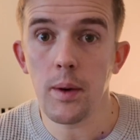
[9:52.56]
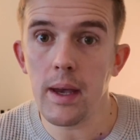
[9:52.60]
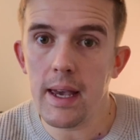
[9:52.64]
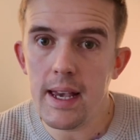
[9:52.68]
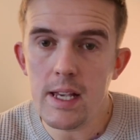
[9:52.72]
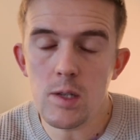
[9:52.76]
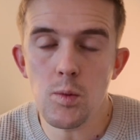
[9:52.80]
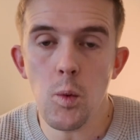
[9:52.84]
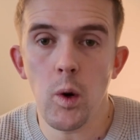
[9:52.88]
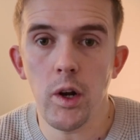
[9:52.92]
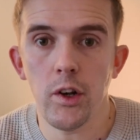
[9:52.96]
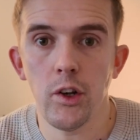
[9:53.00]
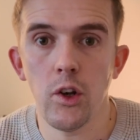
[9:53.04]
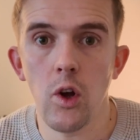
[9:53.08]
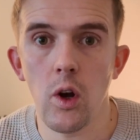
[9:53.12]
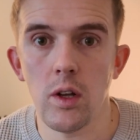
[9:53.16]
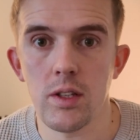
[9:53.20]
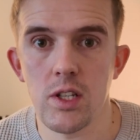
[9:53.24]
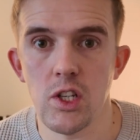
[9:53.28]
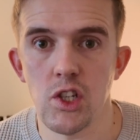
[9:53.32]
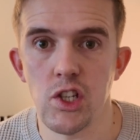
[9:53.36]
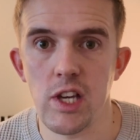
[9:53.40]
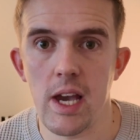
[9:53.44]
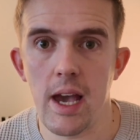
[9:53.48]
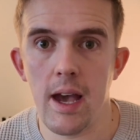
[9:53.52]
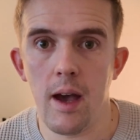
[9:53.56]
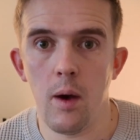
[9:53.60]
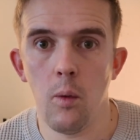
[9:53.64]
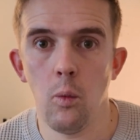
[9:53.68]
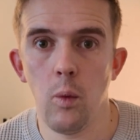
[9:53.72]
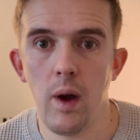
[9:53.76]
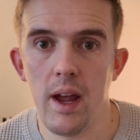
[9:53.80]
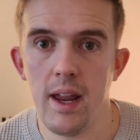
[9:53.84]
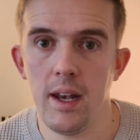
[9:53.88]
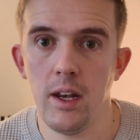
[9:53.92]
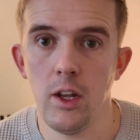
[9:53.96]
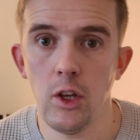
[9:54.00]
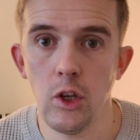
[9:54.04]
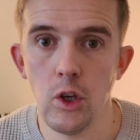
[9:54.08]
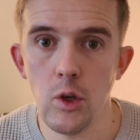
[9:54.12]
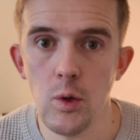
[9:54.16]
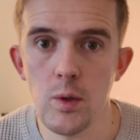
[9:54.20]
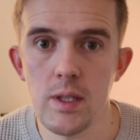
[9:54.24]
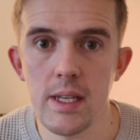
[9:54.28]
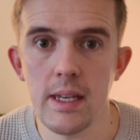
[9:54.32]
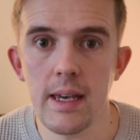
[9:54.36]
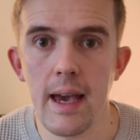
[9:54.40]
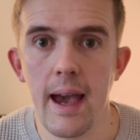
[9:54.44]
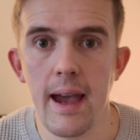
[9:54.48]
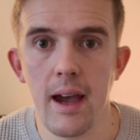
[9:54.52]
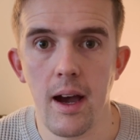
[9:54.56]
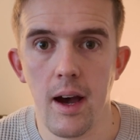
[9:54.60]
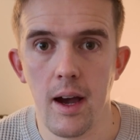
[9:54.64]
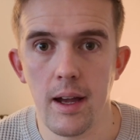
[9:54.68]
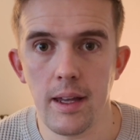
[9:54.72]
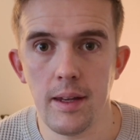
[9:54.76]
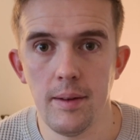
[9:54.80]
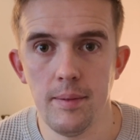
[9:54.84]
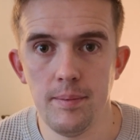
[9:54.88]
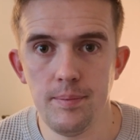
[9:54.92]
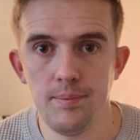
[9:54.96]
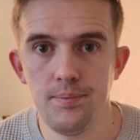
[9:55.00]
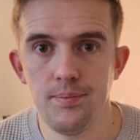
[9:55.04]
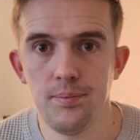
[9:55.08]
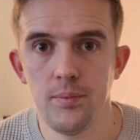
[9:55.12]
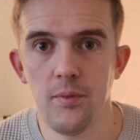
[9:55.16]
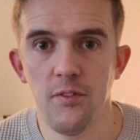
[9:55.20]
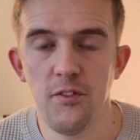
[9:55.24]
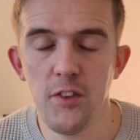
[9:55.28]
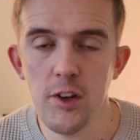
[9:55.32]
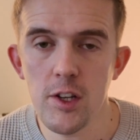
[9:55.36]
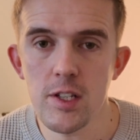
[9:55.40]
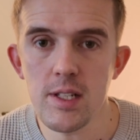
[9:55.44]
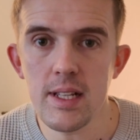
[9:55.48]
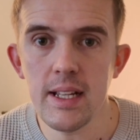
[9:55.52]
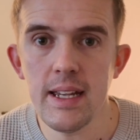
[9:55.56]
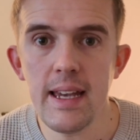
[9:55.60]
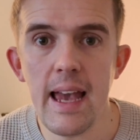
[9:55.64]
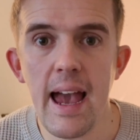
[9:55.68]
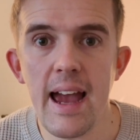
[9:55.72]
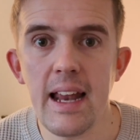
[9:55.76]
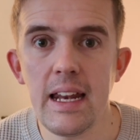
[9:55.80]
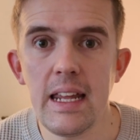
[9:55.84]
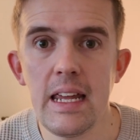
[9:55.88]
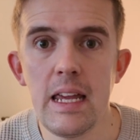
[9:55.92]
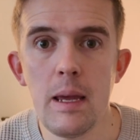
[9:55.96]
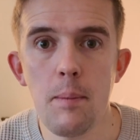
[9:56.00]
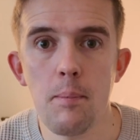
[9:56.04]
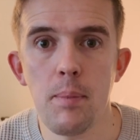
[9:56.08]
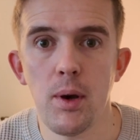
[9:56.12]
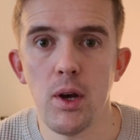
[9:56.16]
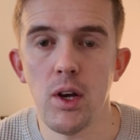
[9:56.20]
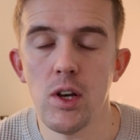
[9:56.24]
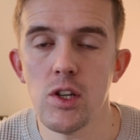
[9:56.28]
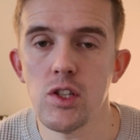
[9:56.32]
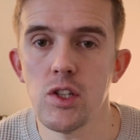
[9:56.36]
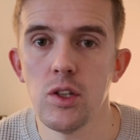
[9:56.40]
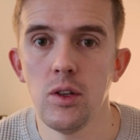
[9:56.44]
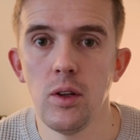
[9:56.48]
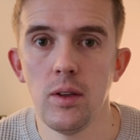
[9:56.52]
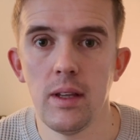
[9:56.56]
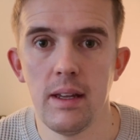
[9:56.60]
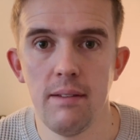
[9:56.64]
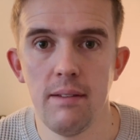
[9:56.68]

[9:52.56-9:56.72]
here's what not to share when using AI. Firstly, any personal